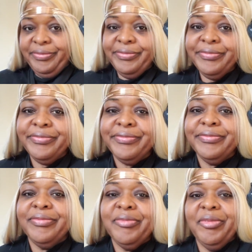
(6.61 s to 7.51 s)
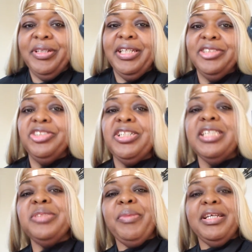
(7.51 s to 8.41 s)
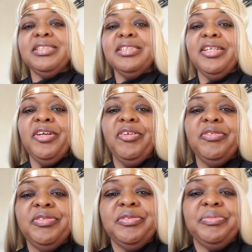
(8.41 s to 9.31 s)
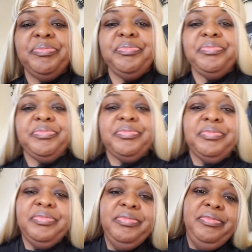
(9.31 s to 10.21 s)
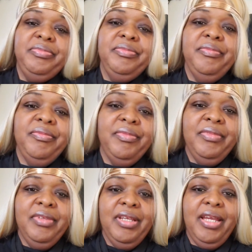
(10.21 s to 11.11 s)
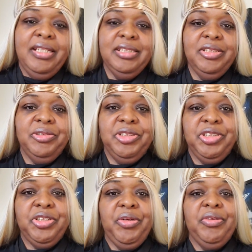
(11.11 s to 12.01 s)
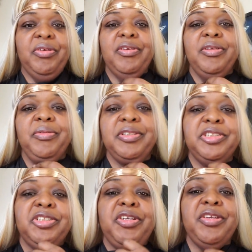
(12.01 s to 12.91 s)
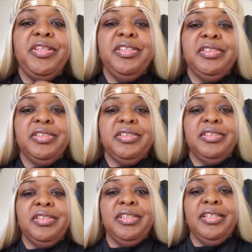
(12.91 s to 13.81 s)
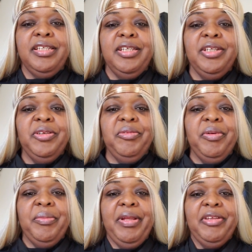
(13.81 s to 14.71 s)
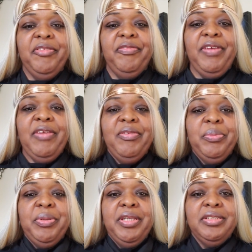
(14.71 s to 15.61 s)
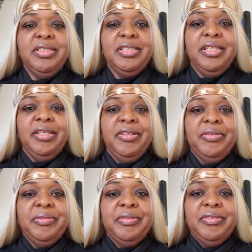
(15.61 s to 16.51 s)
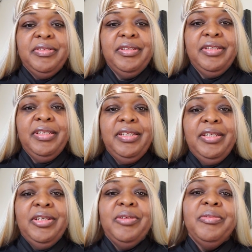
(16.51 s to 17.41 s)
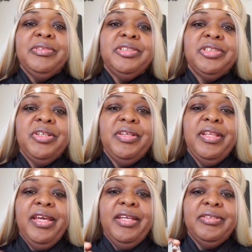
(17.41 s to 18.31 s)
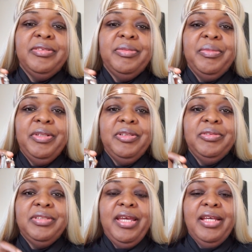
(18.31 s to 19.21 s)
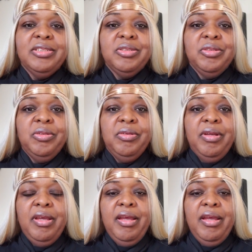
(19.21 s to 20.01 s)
I'm gonna adjust myself. Got this little shirt on. I wanted to show you this. One of my little favorite pieces here. I wanted to show you that. My little tassel.